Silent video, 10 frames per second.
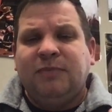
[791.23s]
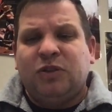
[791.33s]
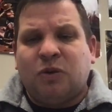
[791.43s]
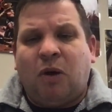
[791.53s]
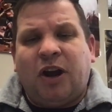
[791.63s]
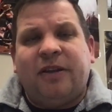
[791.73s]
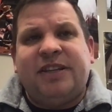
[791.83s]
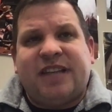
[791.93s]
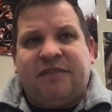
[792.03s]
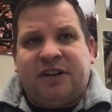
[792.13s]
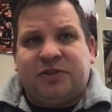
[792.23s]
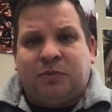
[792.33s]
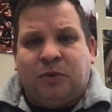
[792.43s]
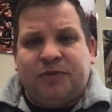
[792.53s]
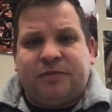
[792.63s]
So what are these evidence
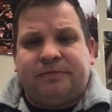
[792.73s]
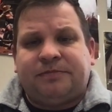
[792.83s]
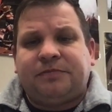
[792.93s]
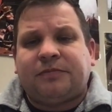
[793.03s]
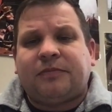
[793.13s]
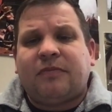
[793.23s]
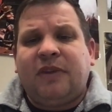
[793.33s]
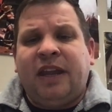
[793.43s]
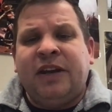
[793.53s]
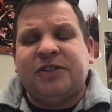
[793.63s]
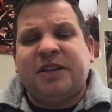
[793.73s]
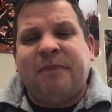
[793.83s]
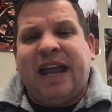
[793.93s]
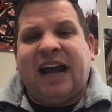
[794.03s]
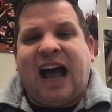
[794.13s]
rules? Here's the
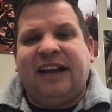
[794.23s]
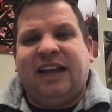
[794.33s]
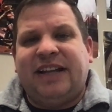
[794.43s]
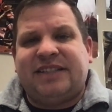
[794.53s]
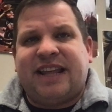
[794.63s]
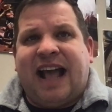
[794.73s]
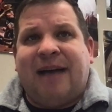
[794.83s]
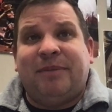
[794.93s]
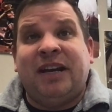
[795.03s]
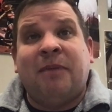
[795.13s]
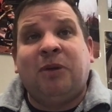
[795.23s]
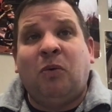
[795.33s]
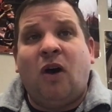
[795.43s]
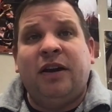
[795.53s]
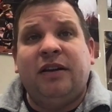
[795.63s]
main highlights that happen. Number
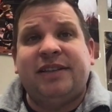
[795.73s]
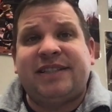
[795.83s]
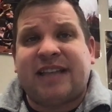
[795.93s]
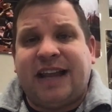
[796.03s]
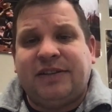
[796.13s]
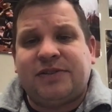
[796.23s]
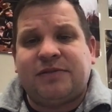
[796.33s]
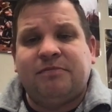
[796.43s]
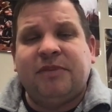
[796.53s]
1, cites.